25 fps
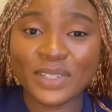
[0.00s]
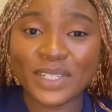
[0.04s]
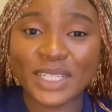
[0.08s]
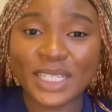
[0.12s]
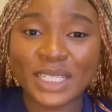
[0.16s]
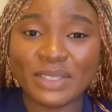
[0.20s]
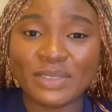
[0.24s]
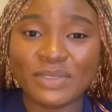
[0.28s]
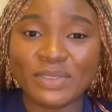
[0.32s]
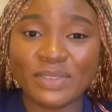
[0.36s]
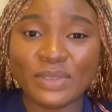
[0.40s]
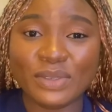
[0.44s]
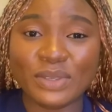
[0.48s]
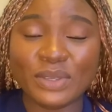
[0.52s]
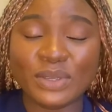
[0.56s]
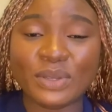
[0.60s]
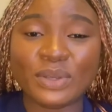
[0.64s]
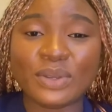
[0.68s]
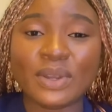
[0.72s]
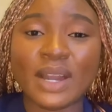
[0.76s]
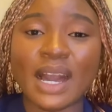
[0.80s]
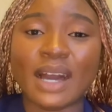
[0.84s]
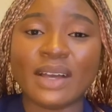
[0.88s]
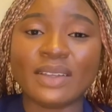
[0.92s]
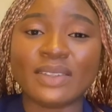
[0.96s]
this video.
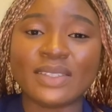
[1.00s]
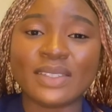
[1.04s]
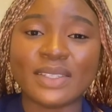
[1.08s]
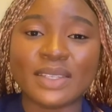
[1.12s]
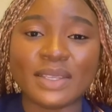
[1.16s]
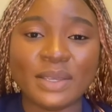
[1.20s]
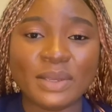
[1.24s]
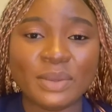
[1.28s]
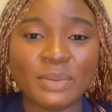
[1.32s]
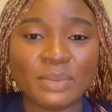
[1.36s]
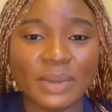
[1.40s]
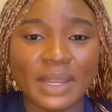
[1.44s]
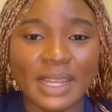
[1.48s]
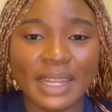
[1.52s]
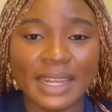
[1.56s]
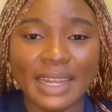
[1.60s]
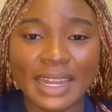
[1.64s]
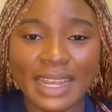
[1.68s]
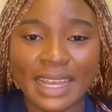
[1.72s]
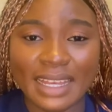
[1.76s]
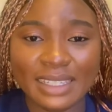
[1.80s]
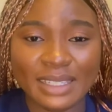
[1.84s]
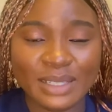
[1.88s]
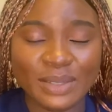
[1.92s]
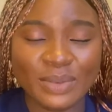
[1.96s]
I'll see you in my
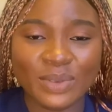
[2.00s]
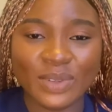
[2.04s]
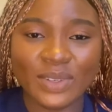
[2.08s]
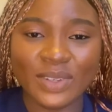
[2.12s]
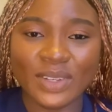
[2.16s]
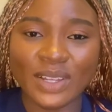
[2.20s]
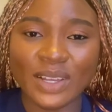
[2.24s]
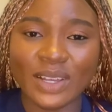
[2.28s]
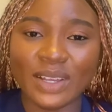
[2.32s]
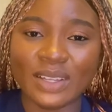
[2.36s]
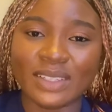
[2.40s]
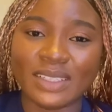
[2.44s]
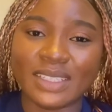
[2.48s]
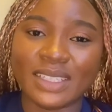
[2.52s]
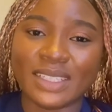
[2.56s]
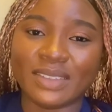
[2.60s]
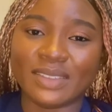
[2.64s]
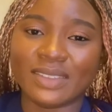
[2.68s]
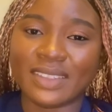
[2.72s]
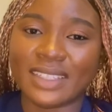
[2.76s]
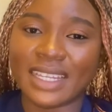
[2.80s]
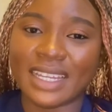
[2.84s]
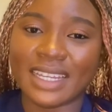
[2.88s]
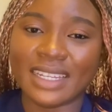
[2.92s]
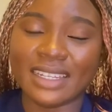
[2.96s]
next one. Until
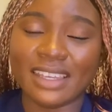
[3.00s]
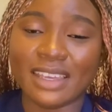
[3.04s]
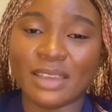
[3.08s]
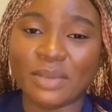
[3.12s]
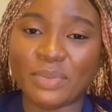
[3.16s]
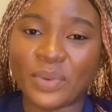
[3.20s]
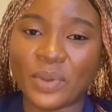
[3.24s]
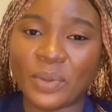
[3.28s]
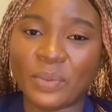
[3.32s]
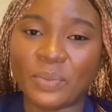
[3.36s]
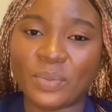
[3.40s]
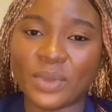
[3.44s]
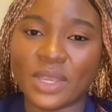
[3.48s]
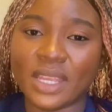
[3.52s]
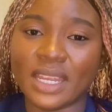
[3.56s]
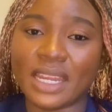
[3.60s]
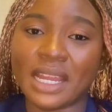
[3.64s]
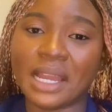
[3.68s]
then, keep on being